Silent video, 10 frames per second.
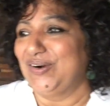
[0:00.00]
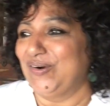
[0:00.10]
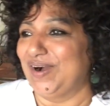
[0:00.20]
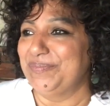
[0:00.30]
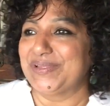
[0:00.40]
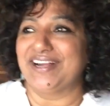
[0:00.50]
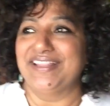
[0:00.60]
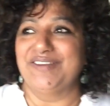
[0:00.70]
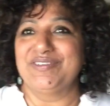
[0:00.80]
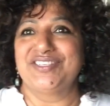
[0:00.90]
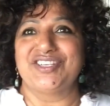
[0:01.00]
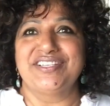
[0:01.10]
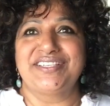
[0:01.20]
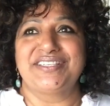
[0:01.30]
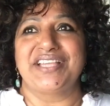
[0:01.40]
Oh Ambika, that was
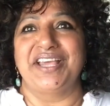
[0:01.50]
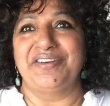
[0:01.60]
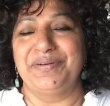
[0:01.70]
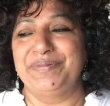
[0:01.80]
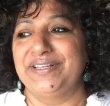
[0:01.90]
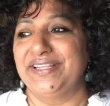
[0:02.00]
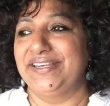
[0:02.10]
just terrible,